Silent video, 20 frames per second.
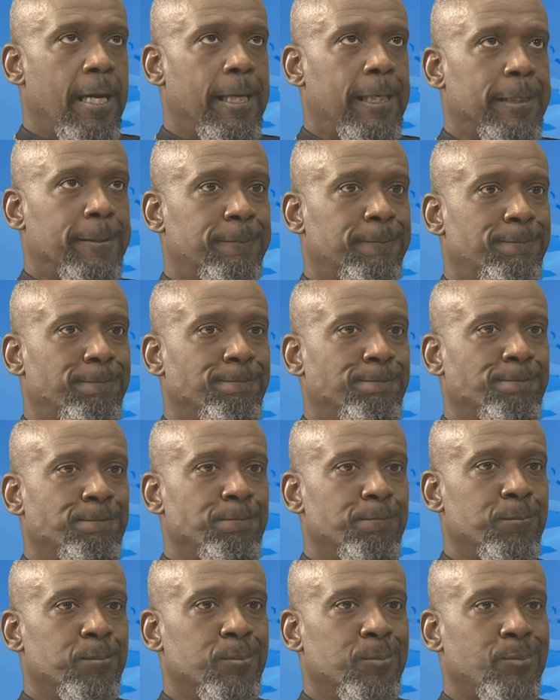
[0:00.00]

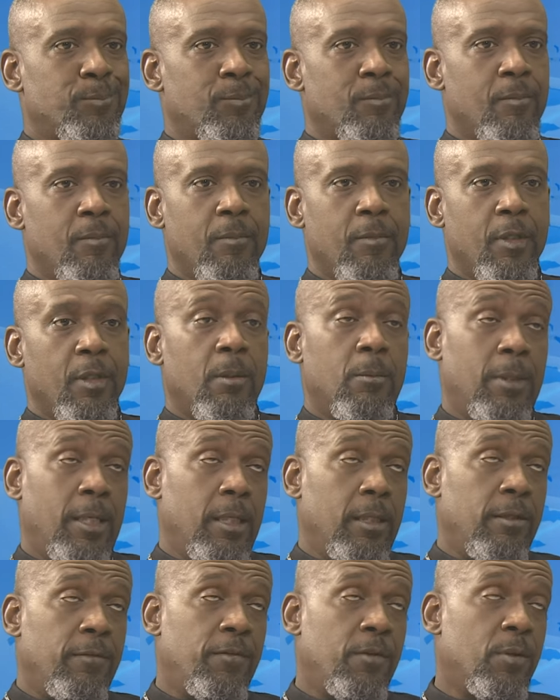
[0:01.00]

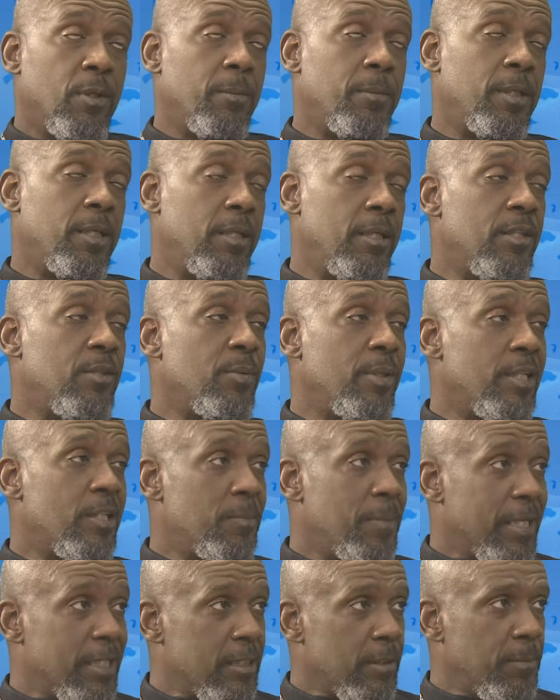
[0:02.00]
if you want to put it this way,
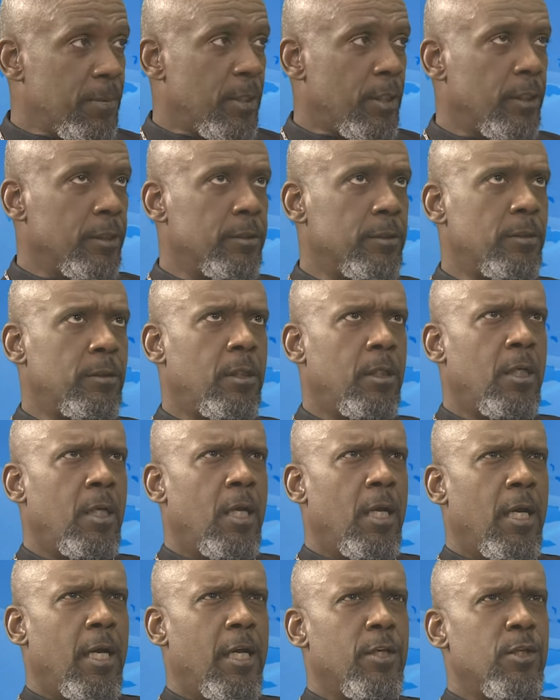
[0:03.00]
spat upon.
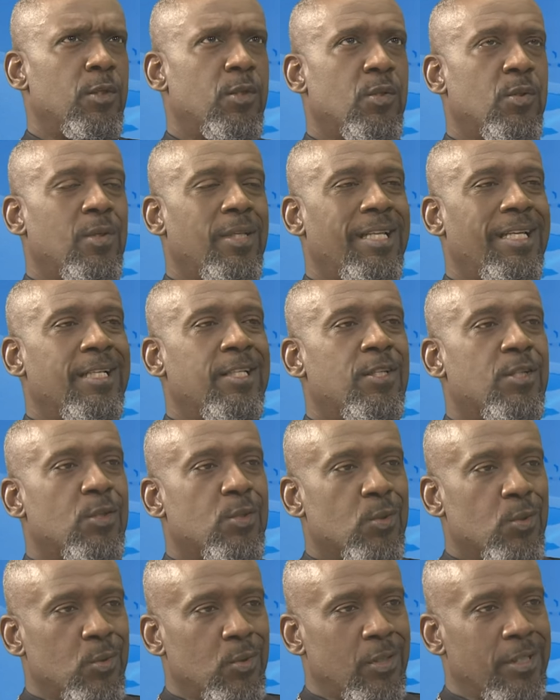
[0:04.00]
And so they
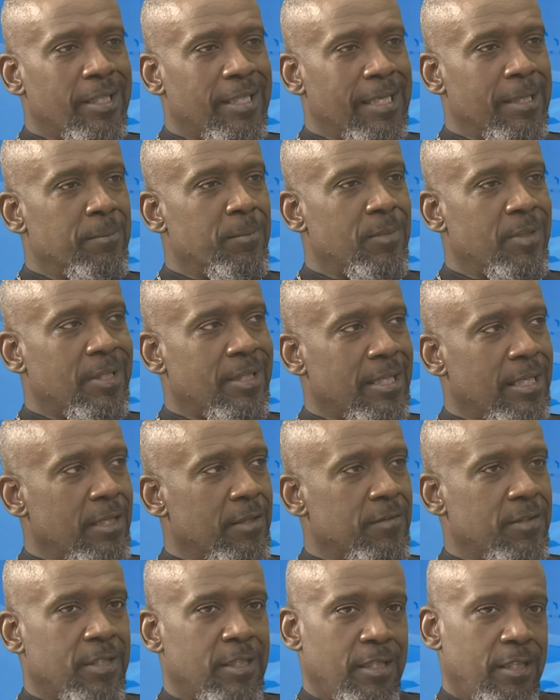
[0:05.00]
saw
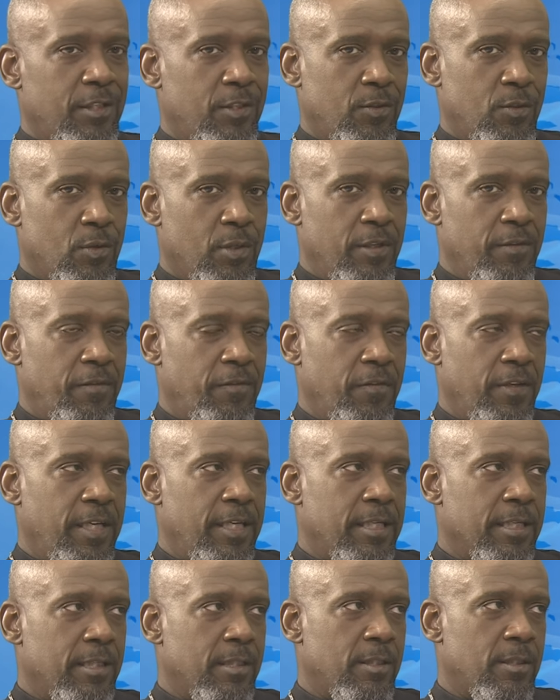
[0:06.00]
themselves and they saw the
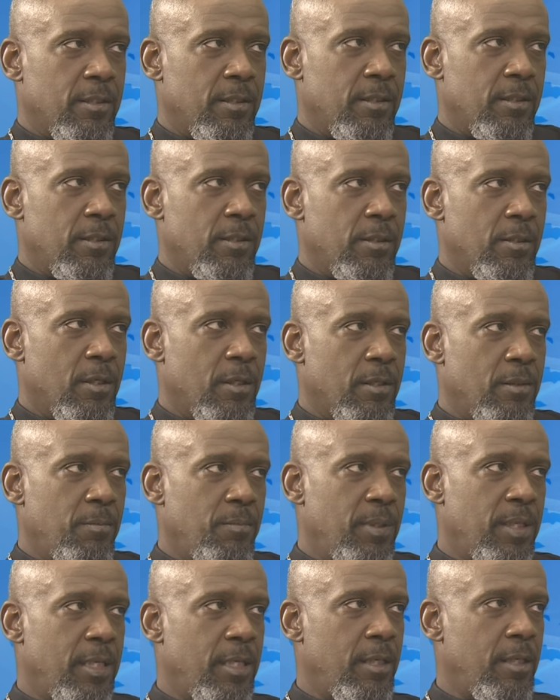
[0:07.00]
faith as
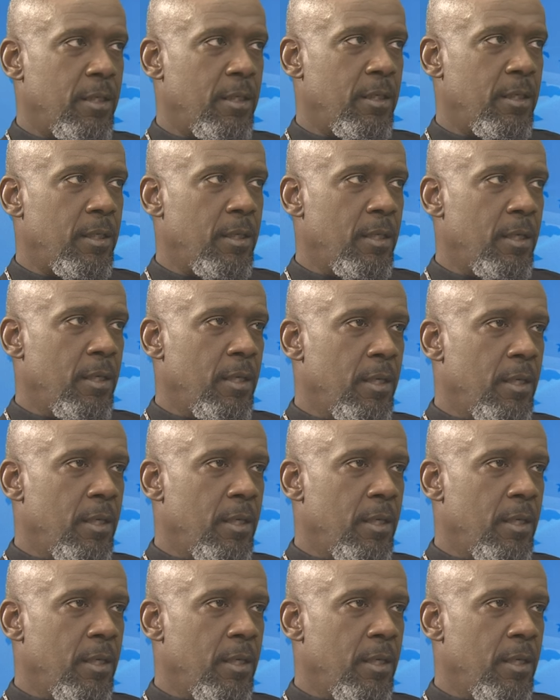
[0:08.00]
not being